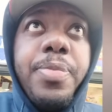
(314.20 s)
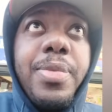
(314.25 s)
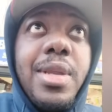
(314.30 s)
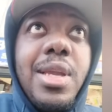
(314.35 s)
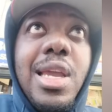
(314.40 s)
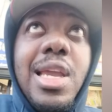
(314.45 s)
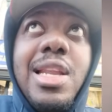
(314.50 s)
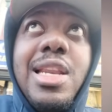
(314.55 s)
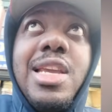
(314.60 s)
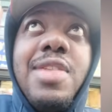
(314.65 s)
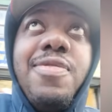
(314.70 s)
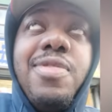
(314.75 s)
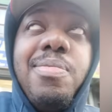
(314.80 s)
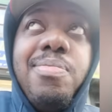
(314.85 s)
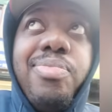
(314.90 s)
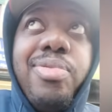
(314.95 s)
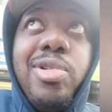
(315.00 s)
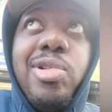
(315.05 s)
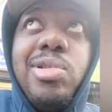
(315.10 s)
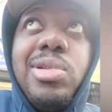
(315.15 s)
and even
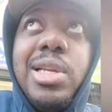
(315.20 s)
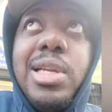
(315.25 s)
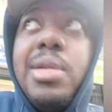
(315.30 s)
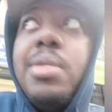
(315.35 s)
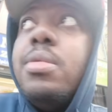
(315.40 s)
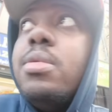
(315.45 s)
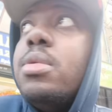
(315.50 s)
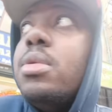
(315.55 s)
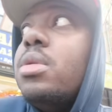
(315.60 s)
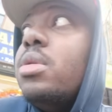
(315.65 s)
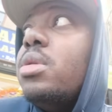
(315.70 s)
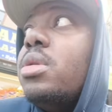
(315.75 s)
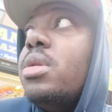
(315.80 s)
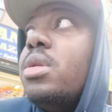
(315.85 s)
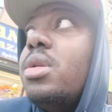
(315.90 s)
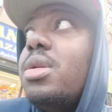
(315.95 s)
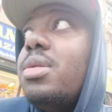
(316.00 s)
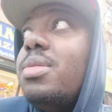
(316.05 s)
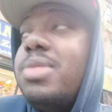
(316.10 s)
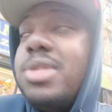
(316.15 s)
Brooklyn.
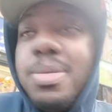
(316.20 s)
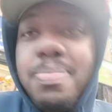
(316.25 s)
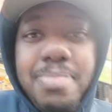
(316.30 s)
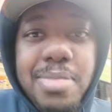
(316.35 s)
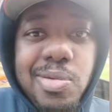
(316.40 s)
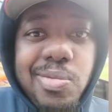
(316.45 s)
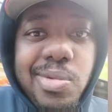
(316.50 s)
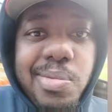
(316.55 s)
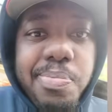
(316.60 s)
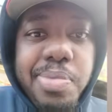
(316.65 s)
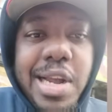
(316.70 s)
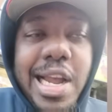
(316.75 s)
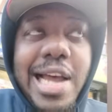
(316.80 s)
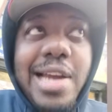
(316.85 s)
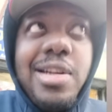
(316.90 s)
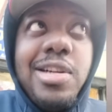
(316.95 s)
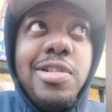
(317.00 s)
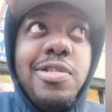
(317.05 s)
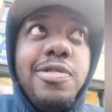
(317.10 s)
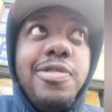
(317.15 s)
It was a melting
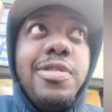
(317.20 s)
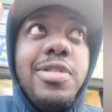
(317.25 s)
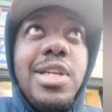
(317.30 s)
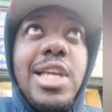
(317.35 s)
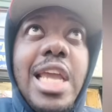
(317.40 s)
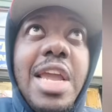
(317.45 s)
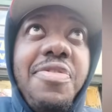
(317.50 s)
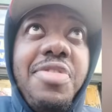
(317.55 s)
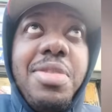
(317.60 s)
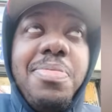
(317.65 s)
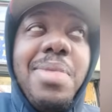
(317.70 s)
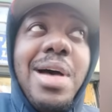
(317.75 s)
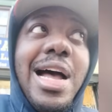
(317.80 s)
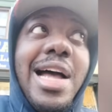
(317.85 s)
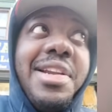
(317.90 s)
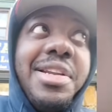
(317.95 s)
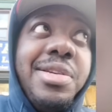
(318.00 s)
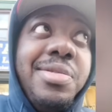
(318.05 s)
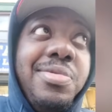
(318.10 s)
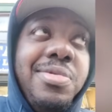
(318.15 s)
pot of
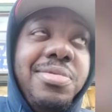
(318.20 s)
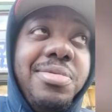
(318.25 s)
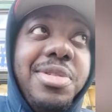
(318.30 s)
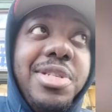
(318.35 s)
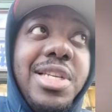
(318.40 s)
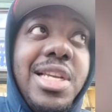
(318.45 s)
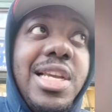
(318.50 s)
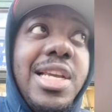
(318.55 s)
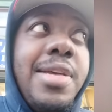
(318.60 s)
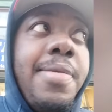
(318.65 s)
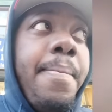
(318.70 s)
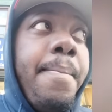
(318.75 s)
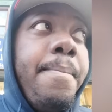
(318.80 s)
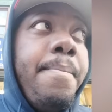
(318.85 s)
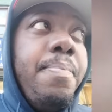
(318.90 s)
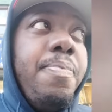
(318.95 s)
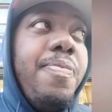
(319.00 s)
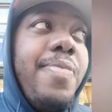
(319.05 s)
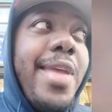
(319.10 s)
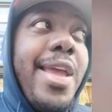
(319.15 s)
everybody. You know what I'm saying?
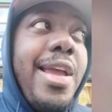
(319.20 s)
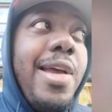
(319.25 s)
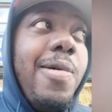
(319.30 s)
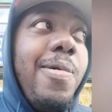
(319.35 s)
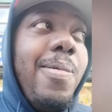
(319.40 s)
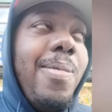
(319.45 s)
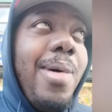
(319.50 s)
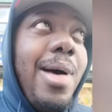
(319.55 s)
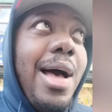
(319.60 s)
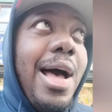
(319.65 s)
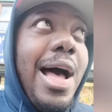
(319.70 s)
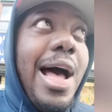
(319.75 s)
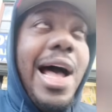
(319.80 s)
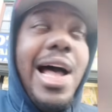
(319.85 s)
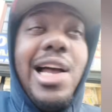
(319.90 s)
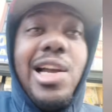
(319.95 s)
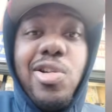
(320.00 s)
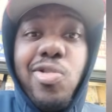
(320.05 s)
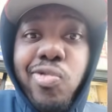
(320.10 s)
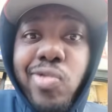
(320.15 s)
Now,
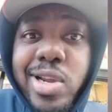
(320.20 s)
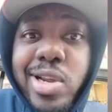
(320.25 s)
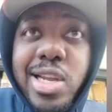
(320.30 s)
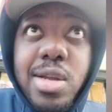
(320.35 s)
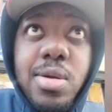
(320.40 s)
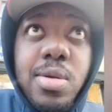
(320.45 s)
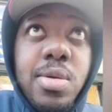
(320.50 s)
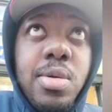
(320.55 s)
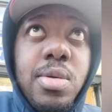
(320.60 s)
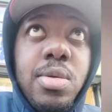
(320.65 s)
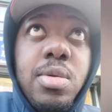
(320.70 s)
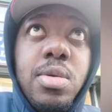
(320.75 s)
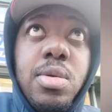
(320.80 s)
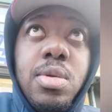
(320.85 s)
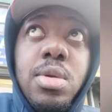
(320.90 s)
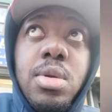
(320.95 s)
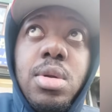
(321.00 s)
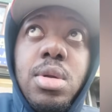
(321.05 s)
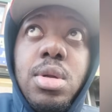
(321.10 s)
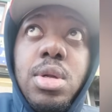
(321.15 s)
I agree.
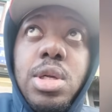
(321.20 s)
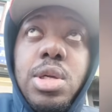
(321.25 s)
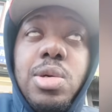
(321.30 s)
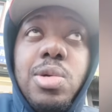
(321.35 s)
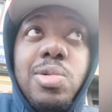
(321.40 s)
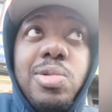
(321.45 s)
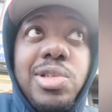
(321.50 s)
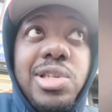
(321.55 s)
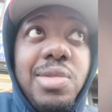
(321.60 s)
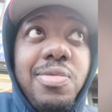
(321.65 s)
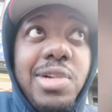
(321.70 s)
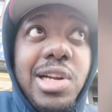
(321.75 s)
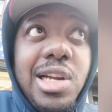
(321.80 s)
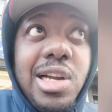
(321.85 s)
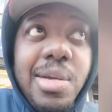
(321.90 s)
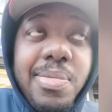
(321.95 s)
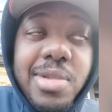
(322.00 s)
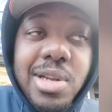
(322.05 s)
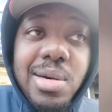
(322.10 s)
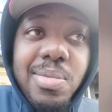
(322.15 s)
You know what I'm saying? When it
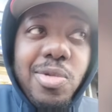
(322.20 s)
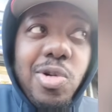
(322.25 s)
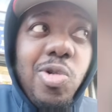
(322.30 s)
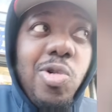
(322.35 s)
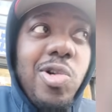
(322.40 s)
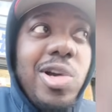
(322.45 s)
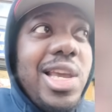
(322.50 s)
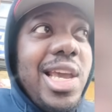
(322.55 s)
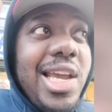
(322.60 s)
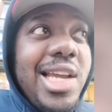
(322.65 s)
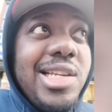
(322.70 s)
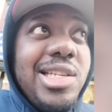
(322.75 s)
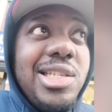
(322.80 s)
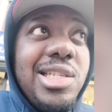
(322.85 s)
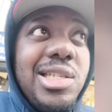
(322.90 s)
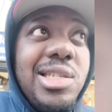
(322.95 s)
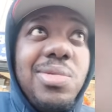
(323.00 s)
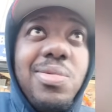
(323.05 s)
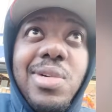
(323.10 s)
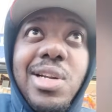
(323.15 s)
comes to them
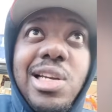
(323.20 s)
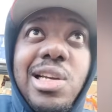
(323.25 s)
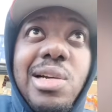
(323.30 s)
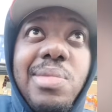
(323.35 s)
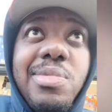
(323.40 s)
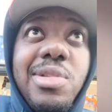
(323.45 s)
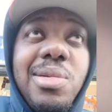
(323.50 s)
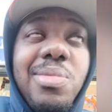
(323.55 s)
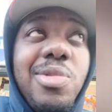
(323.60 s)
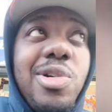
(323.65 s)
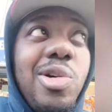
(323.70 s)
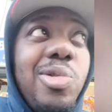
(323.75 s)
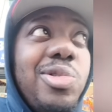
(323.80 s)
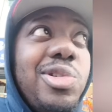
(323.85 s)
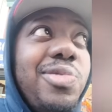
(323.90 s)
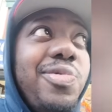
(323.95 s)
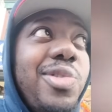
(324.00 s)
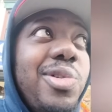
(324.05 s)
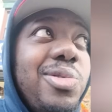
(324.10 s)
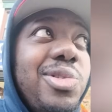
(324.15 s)
Caucasians, when it comes to them
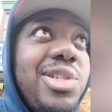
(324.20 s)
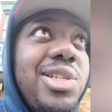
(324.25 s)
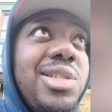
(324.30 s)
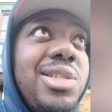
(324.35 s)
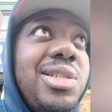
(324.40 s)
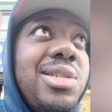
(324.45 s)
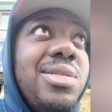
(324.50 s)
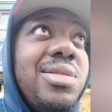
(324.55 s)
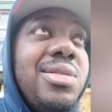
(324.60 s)
culture vultures,